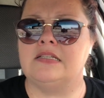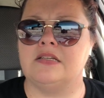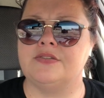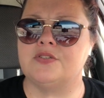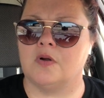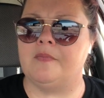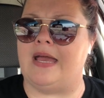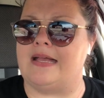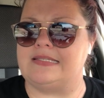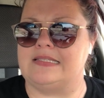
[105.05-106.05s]
until the storm
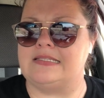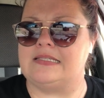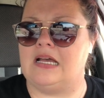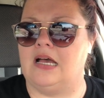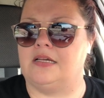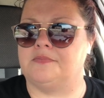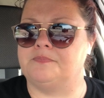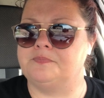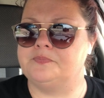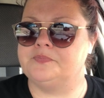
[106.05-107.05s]
passes. Um,